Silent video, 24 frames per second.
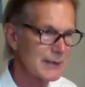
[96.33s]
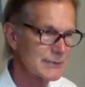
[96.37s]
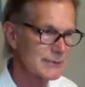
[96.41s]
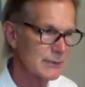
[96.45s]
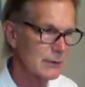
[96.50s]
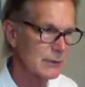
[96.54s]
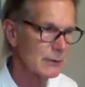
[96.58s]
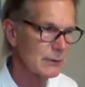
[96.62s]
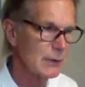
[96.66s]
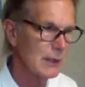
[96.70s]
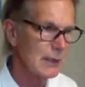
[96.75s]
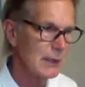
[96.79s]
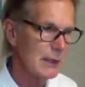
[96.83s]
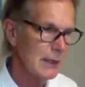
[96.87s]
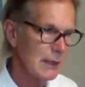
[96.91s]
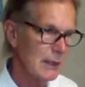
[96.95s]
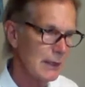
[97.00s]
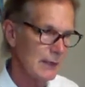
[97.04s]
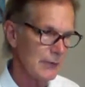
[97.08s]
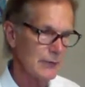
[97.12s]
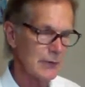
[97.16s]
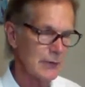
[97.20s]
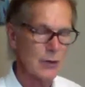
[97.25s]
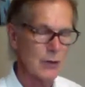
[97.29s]
So
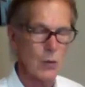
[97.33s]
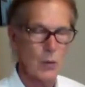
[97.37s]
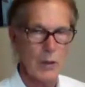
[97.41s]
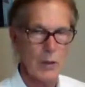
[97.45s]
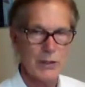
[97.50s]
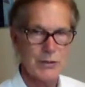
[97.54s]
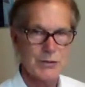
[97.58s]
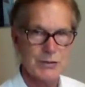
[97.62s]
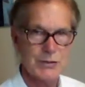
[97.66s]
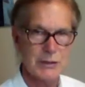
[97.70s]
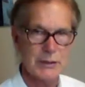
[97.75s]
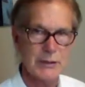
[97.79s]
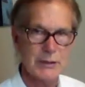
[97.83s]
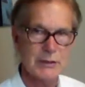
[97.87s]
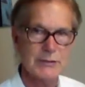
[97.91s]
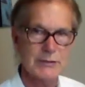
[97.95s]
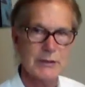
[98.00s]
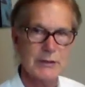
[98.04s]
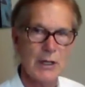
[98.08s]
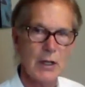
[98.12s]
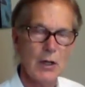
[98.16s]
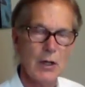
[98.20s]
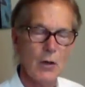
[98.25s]
the question is,